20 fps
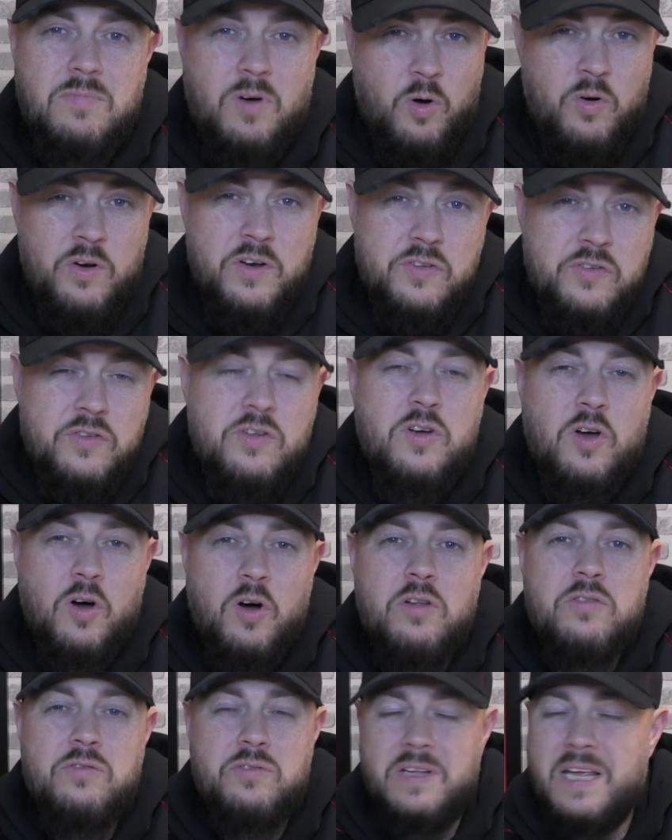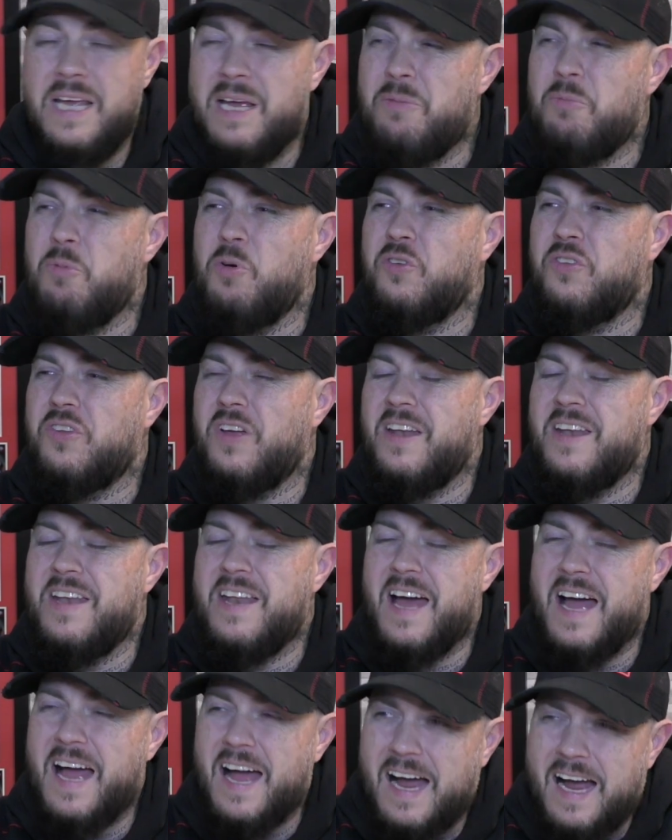Honest to God, it was an
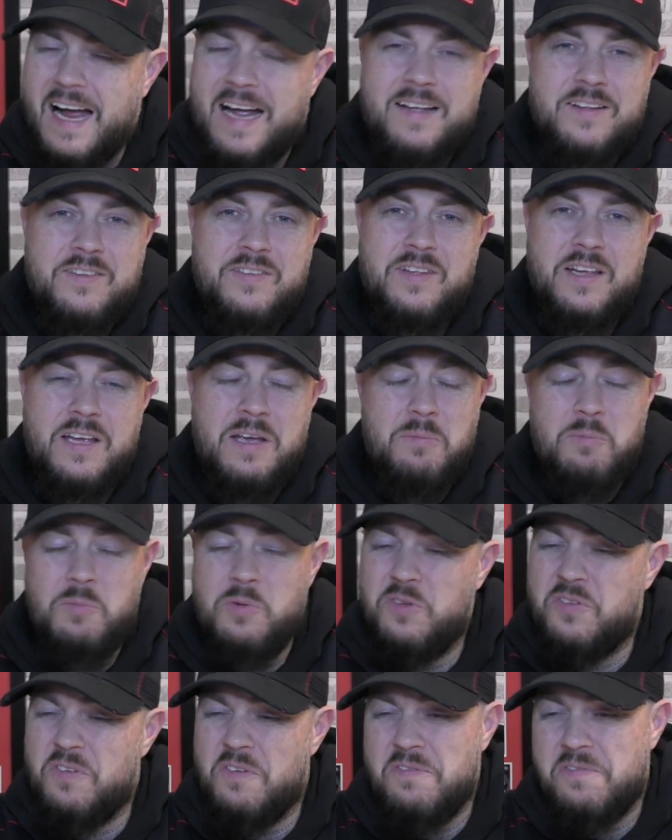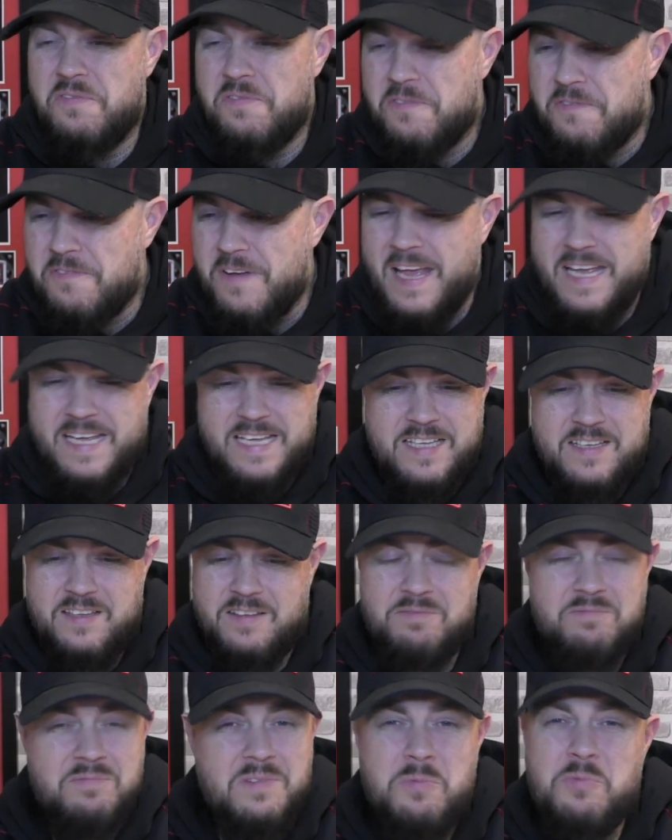act. It was fake.
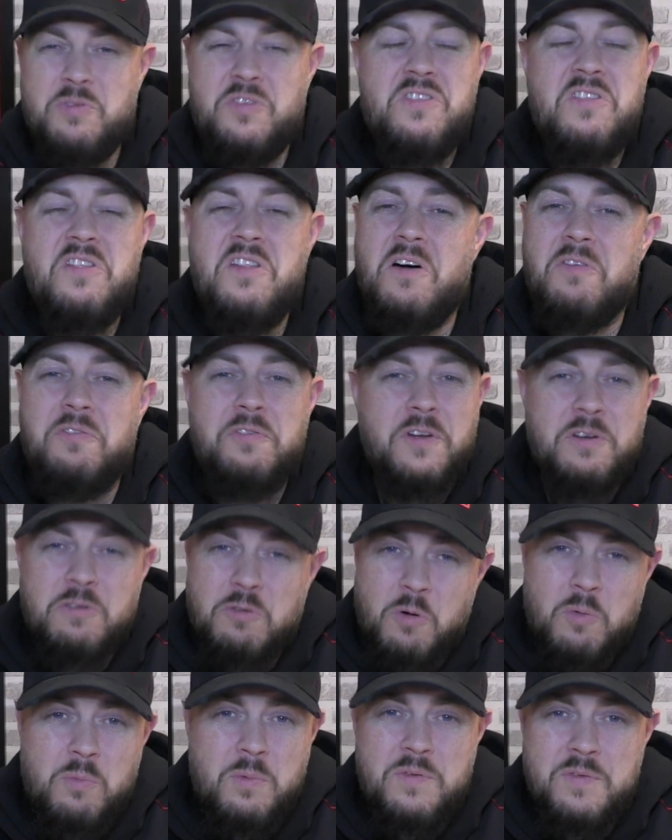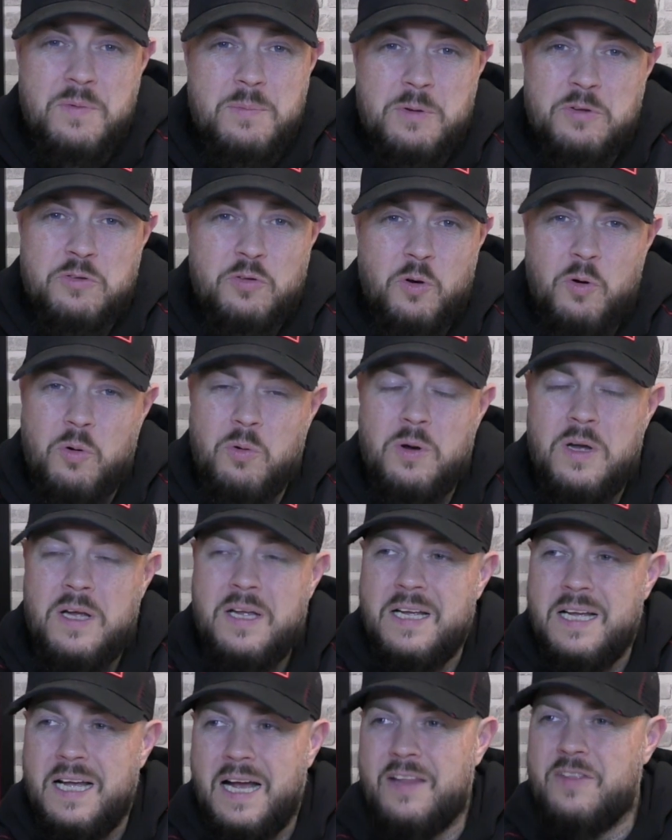There was nothing wrong with him at all.
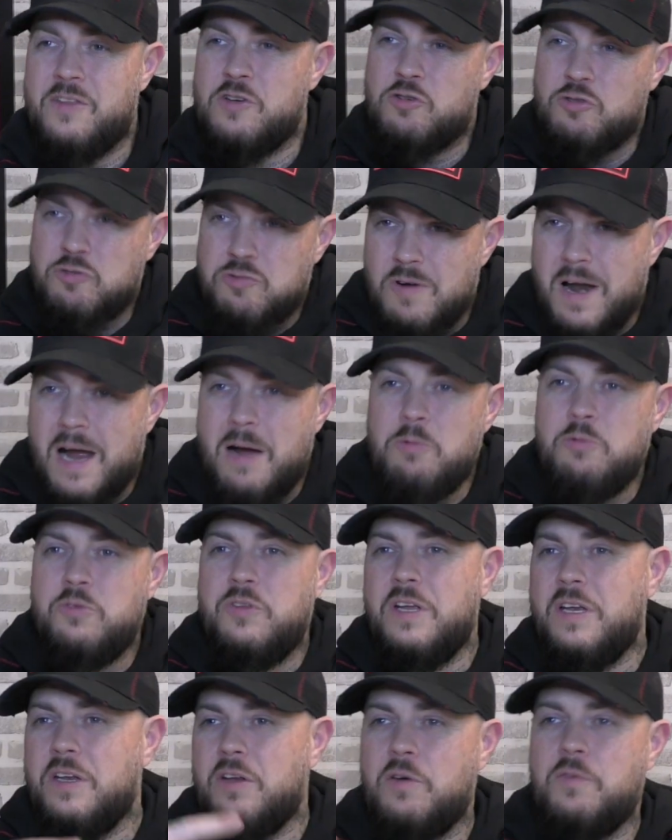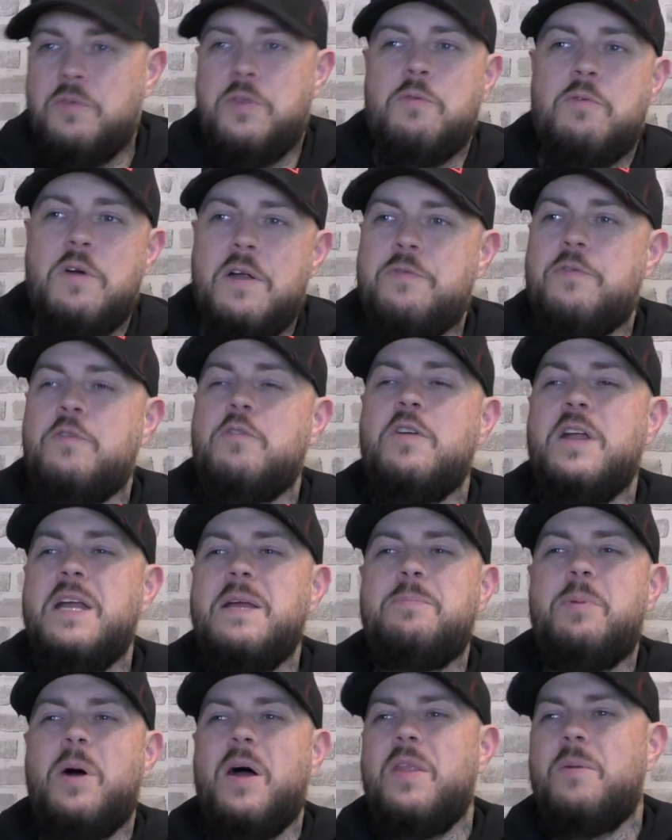And the crowding of the referee
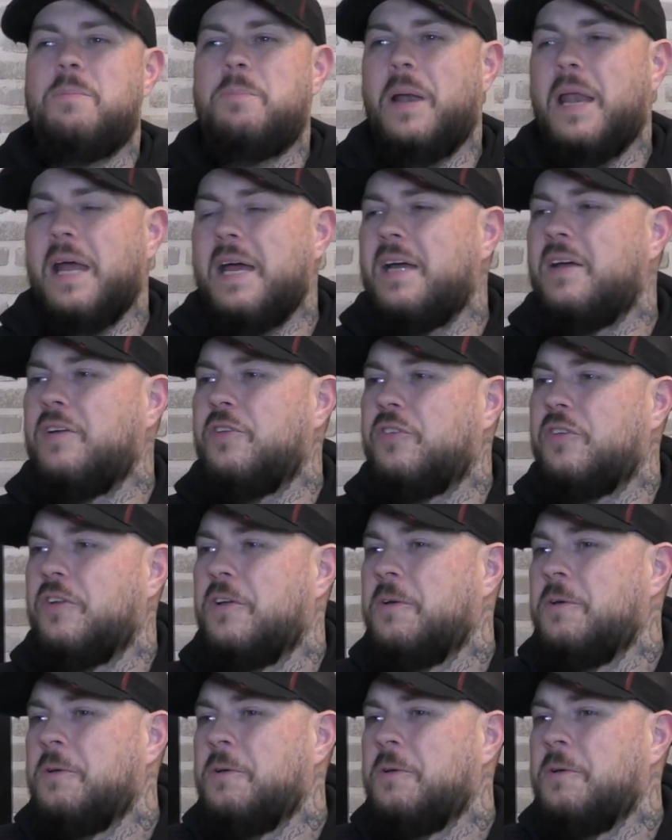by the players,